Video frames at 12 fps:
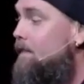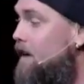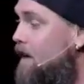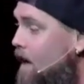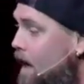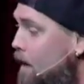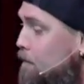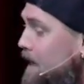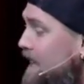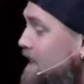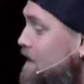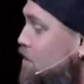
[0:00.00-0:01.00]
and the
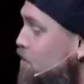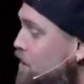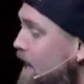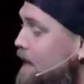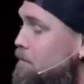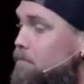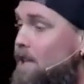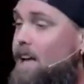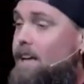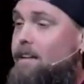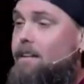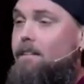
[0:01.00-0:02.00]
cup, his shed
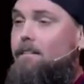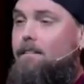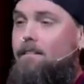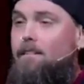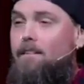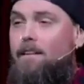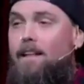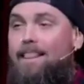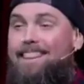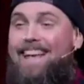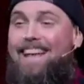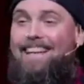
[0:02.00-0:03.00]
blood,
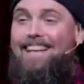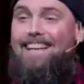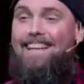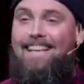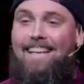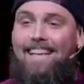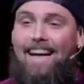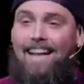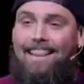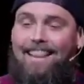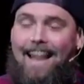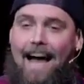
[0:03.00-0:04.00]
that
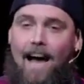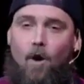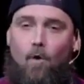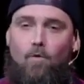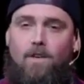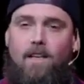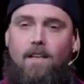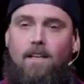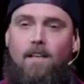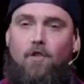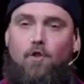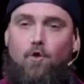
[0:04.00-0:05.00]
he
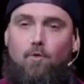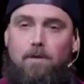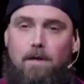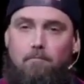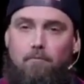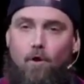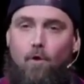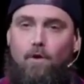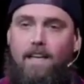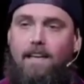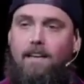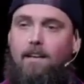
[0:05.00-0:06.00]
allowed to be
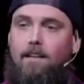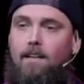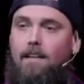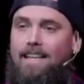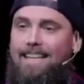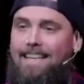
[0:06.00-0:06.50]
broken.